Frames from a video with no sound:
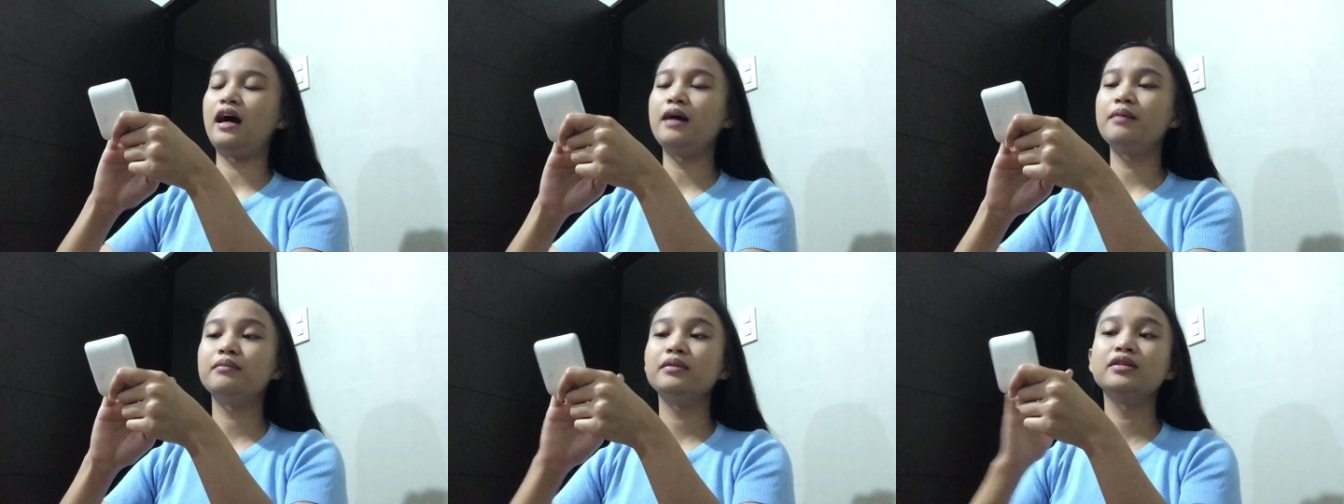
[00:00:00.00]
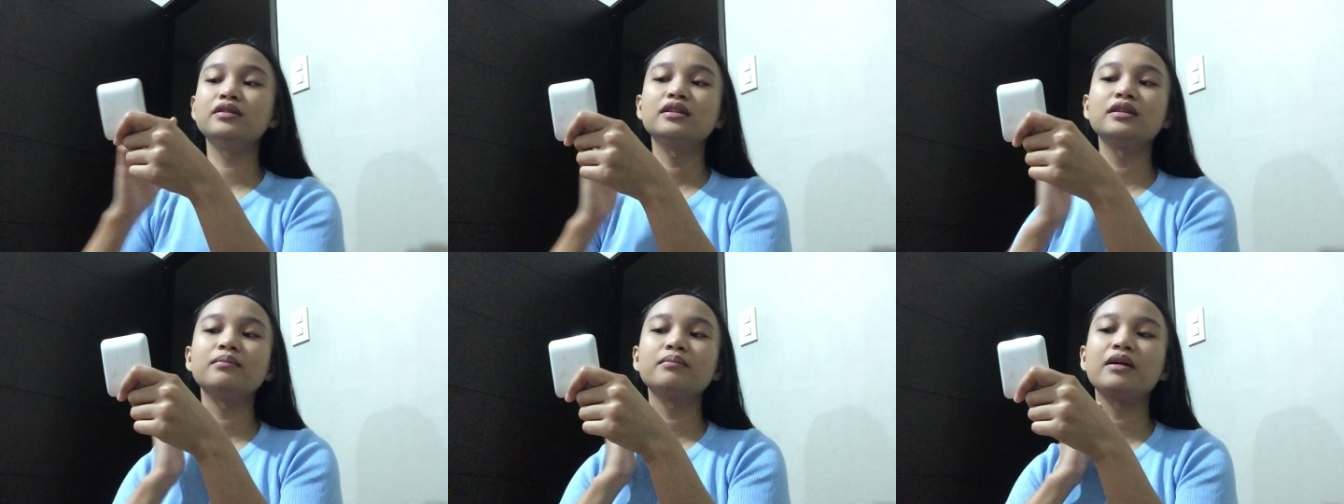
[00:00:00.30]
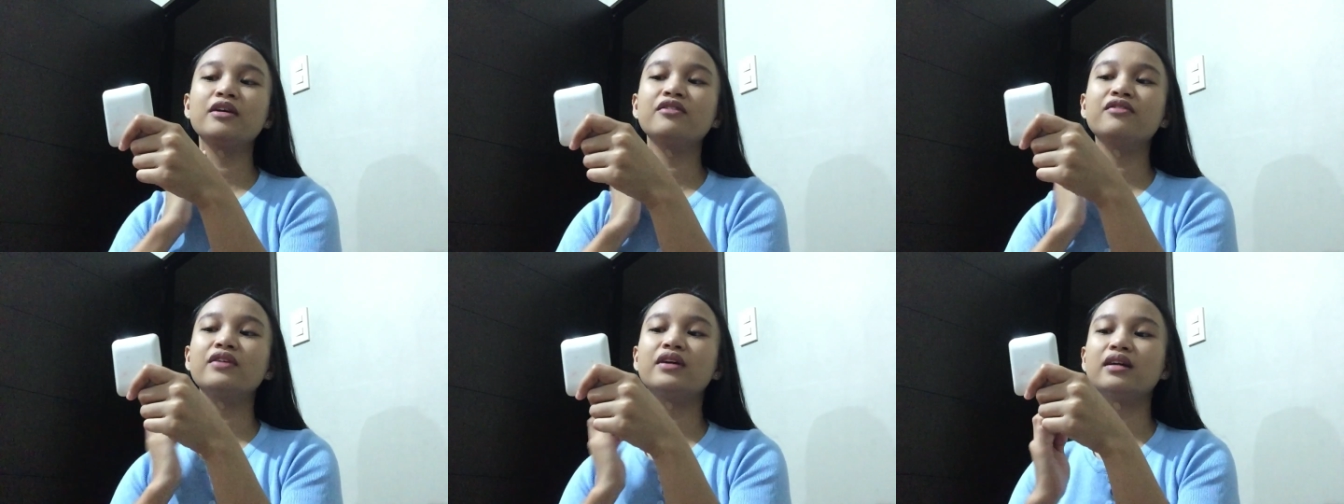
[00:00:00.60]
I'm using
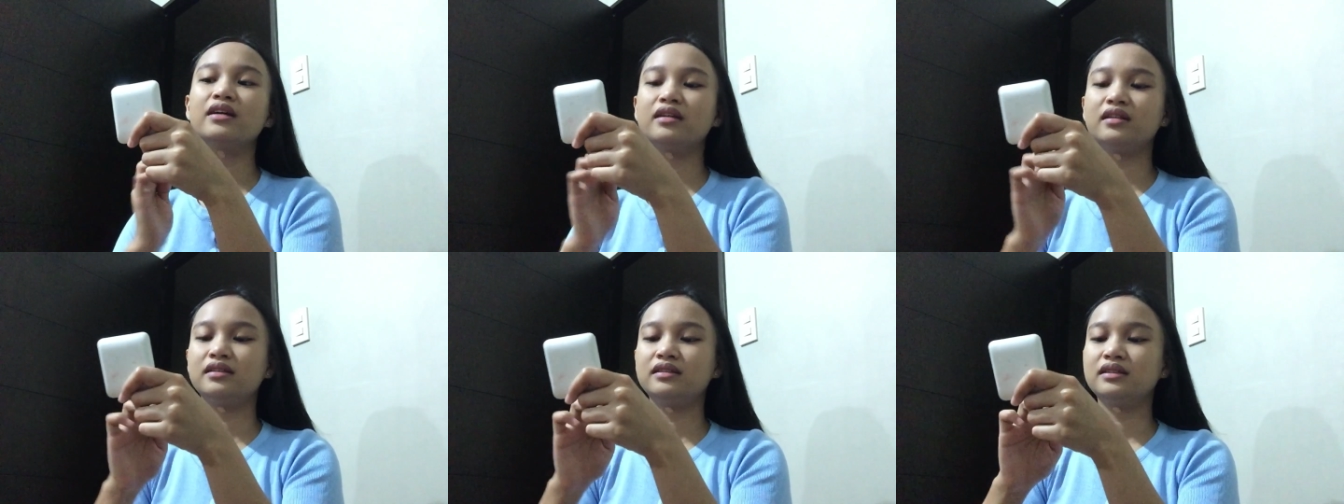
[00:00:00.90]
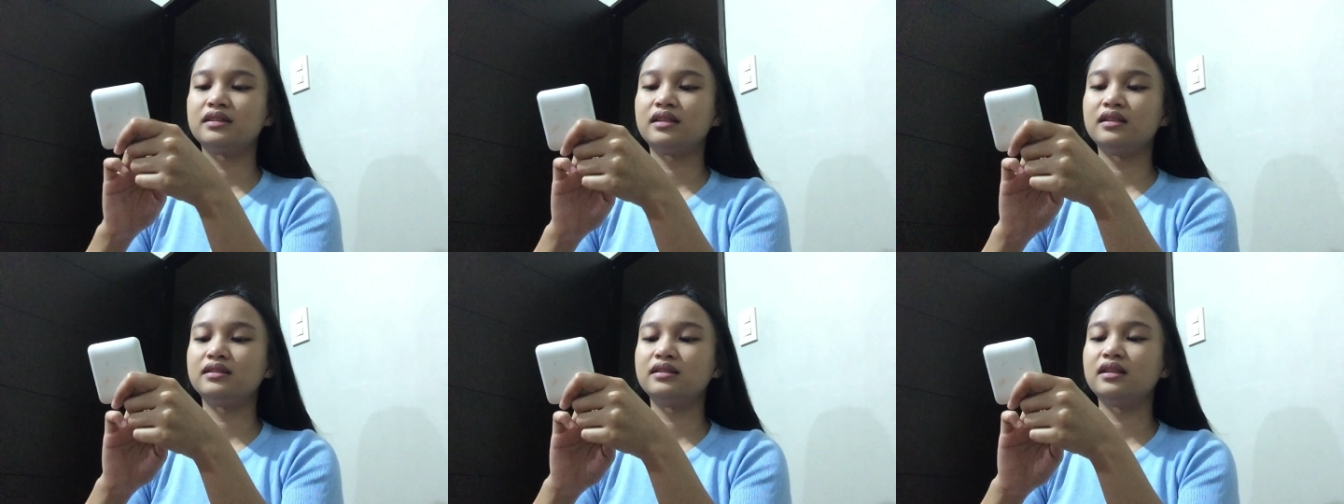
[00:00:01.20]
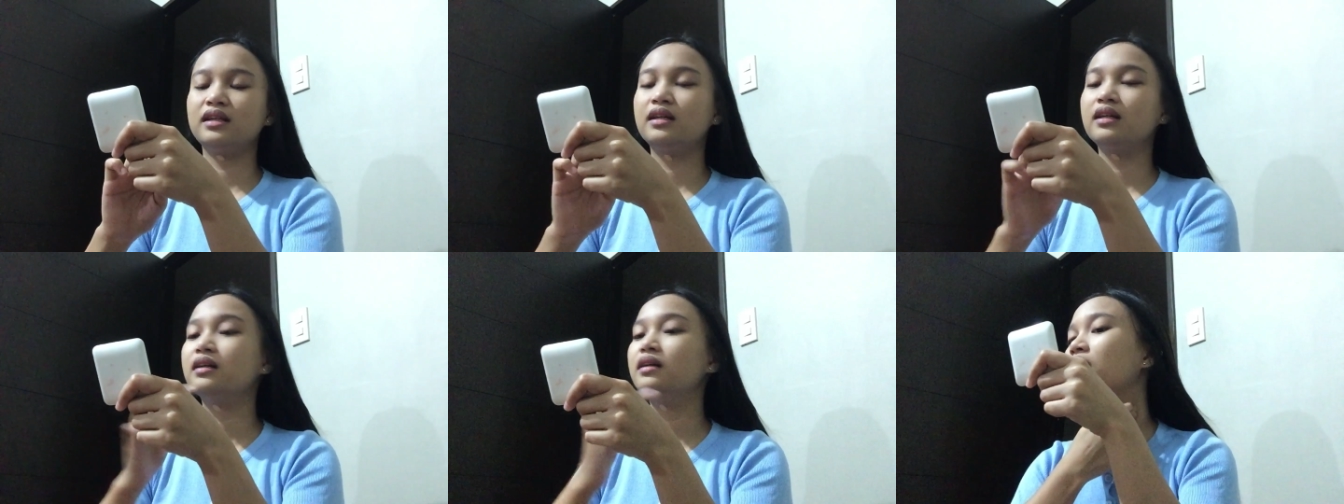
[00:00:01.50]
my fingers
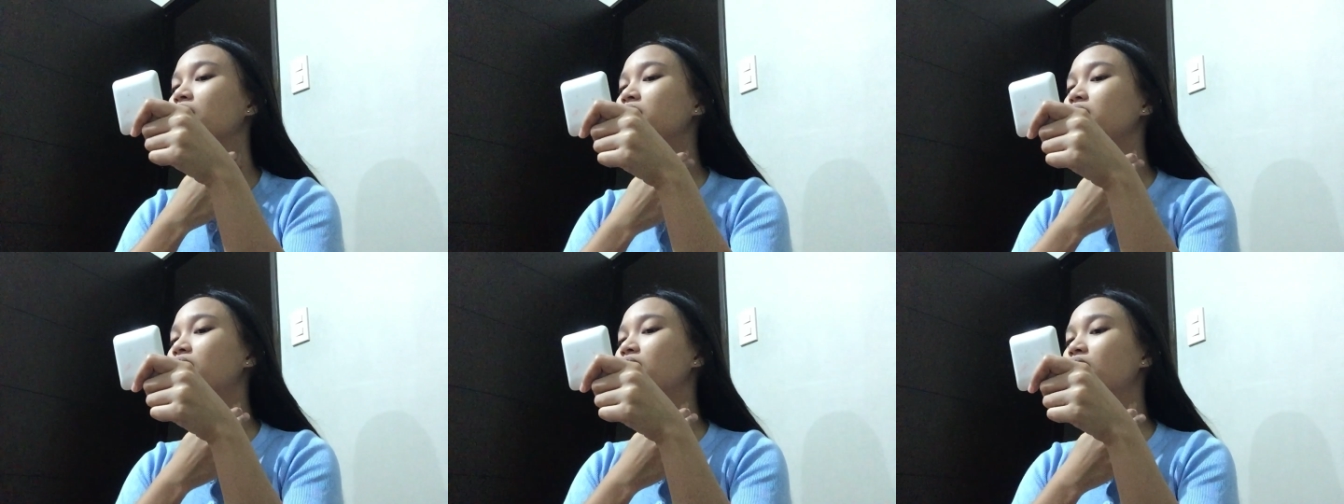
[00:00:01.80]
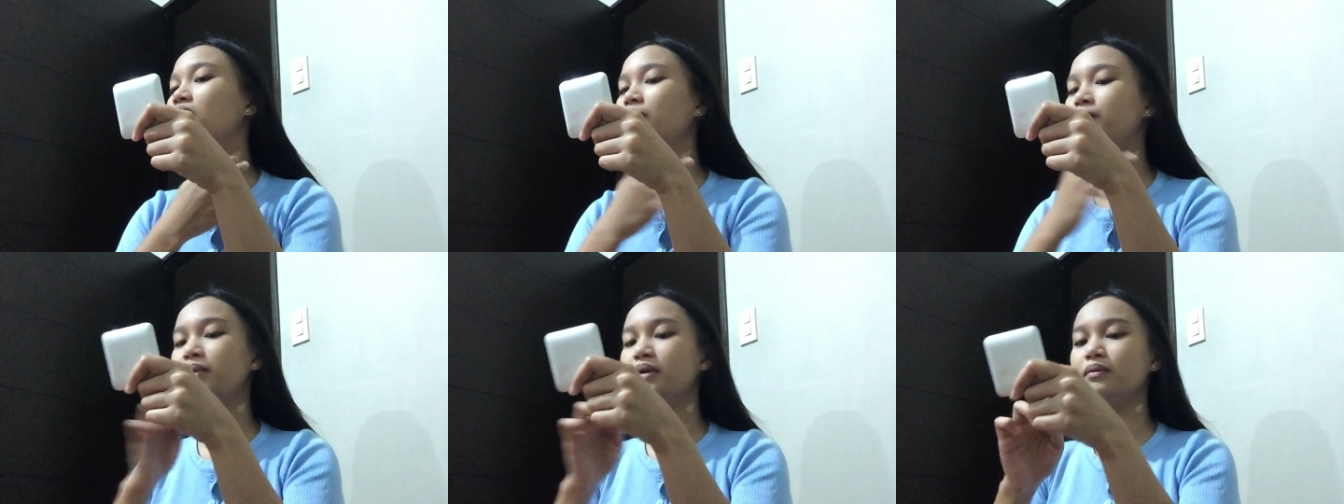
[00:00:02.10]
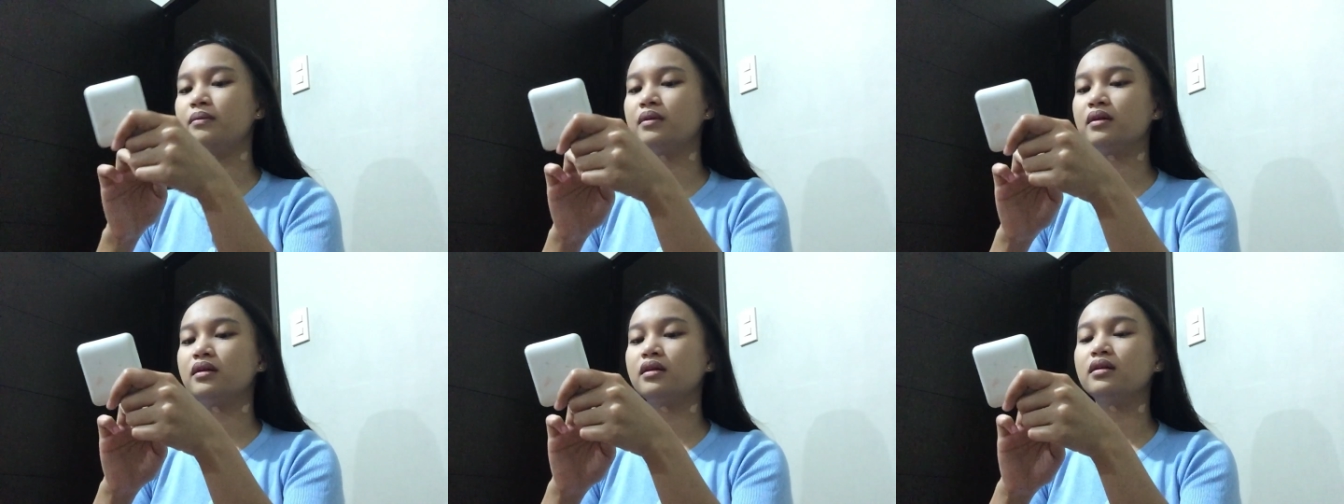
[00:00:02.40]
kasi sayang
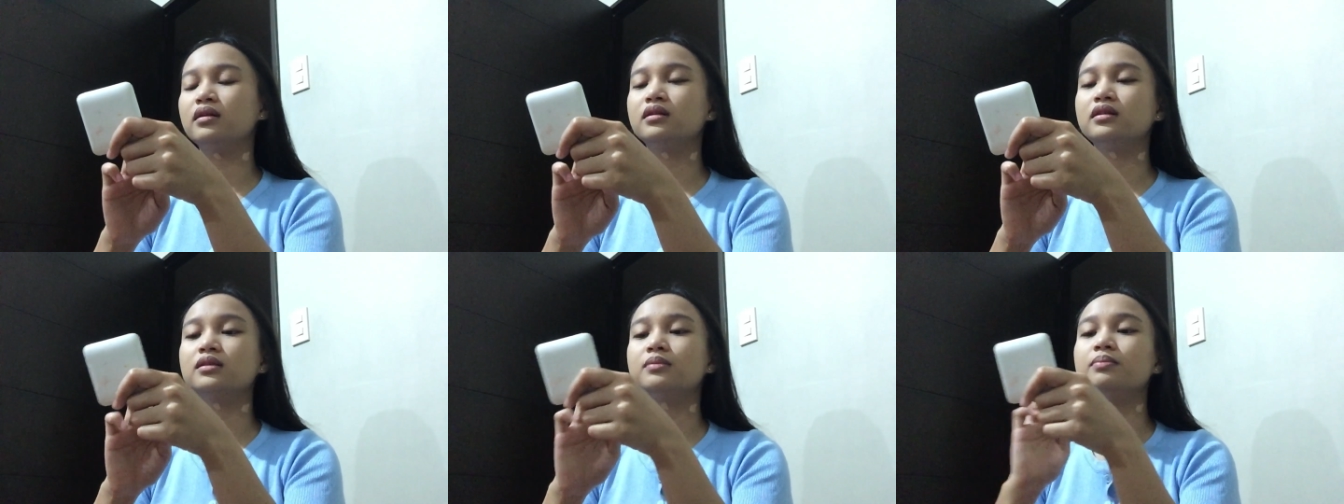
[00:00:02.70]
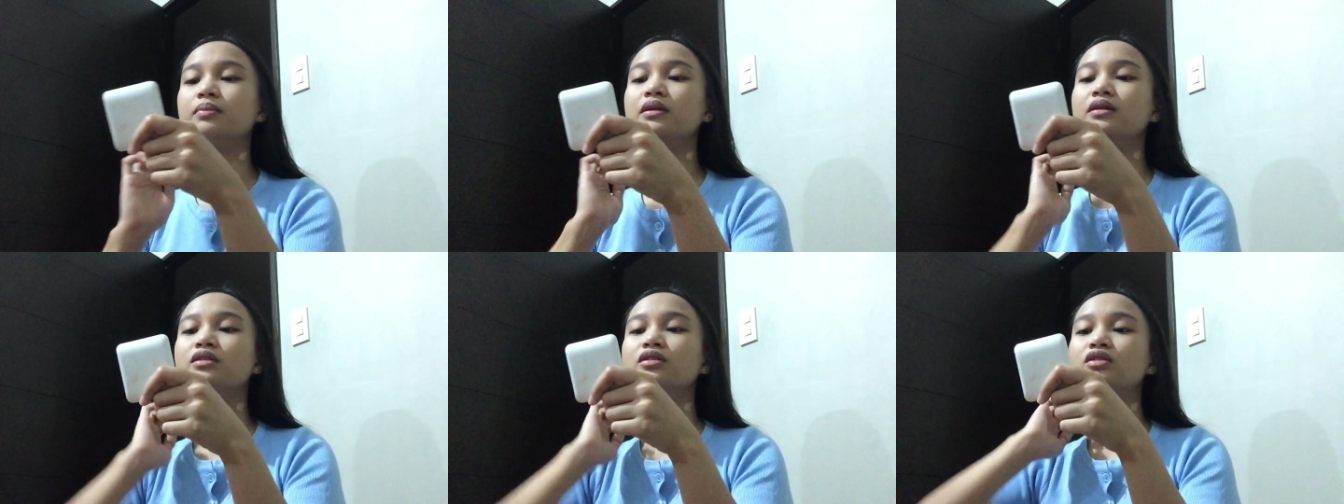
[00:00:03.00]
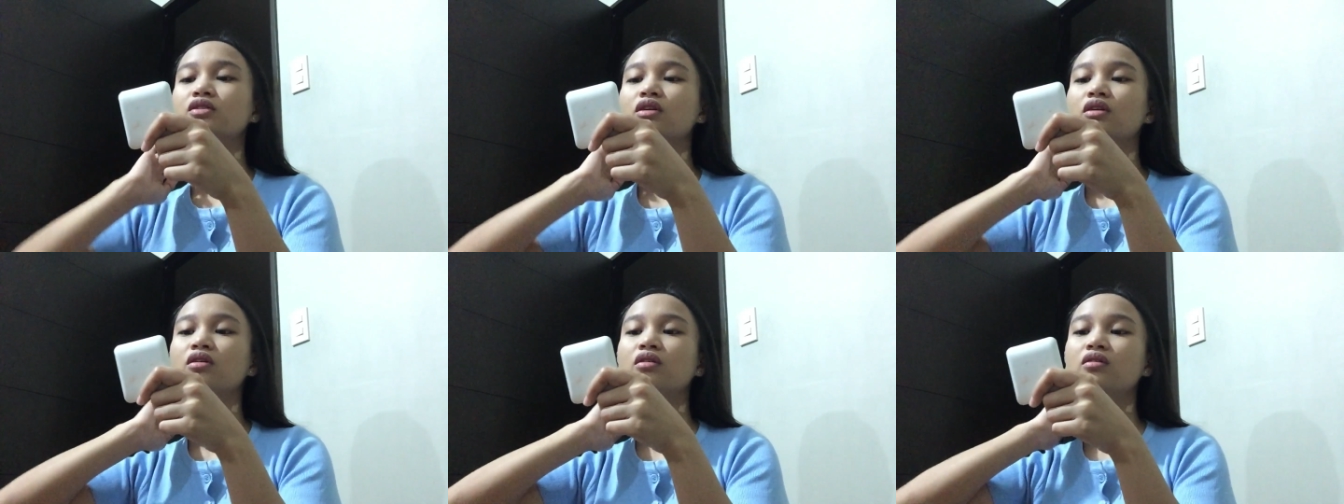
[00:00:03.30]
kapag
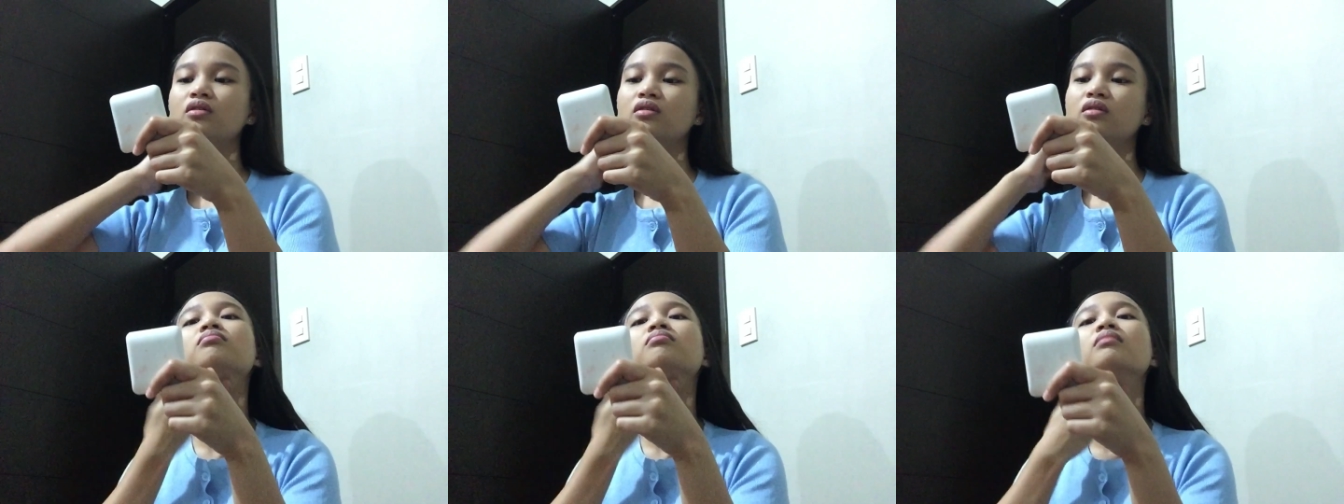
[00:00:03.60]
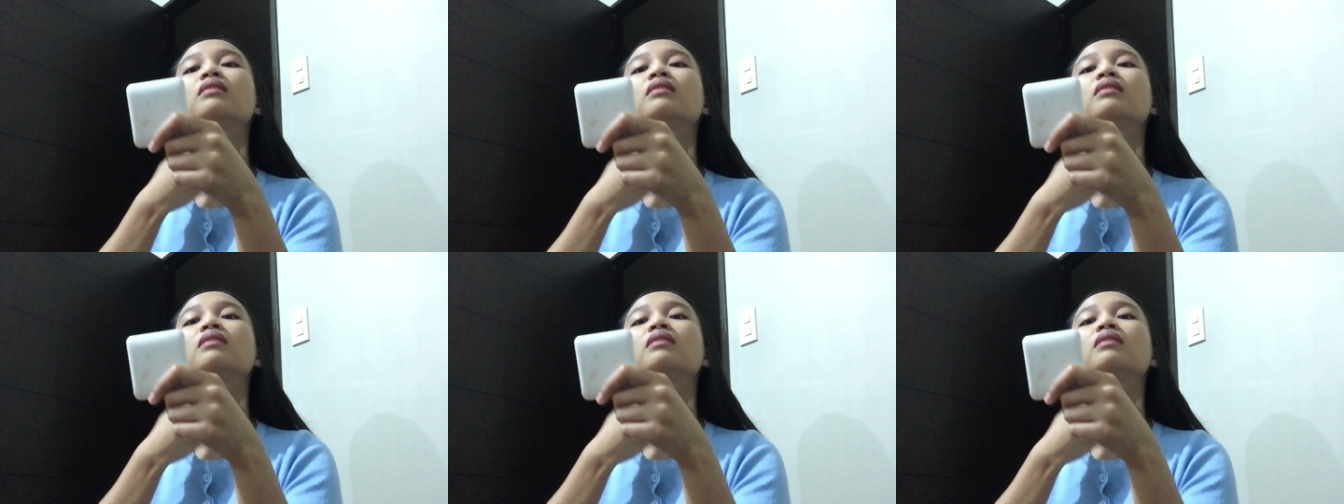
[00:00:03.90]
mag-sponge ako.